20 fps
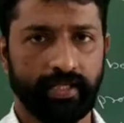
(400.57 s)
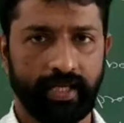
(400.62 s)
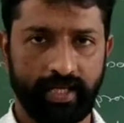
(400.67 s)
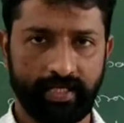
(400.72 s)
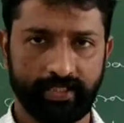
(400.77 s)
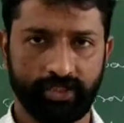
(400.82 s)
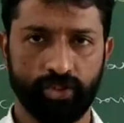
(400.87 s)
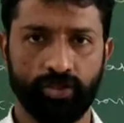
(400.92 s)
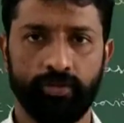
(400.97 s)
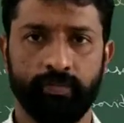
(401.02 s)

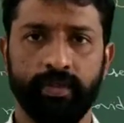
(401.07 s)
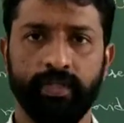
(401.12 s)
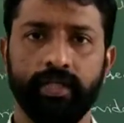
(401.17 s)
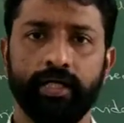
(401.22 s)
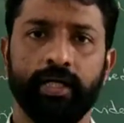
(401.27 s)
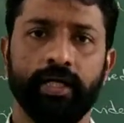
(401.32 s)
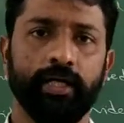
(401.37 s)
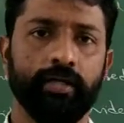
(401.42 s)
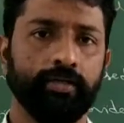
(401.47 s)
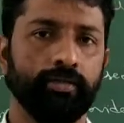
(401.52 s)

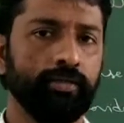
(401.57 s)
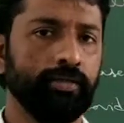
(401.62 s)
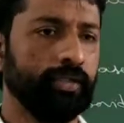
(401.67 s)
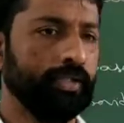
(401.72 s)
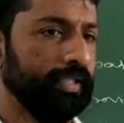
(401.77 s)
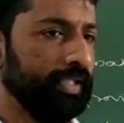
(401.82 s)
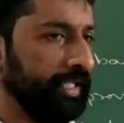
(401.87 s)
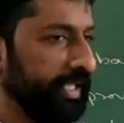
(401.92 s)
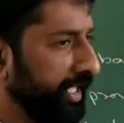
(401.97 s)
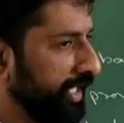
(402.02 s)
taxonomy
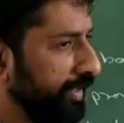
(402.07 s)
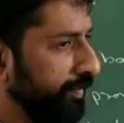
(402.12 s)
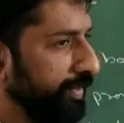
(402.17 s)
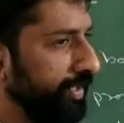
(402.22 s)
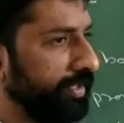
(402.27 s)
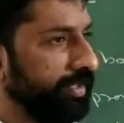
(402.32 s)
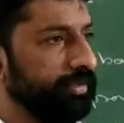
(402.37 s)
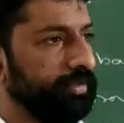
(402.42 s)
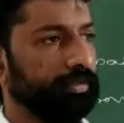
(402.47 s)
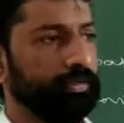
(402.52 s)
or
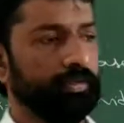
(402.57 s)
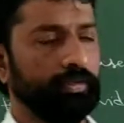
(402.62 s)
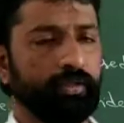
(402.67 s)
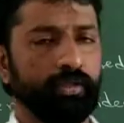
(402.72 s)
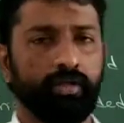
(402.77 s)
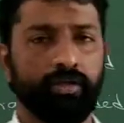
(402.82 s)
naming,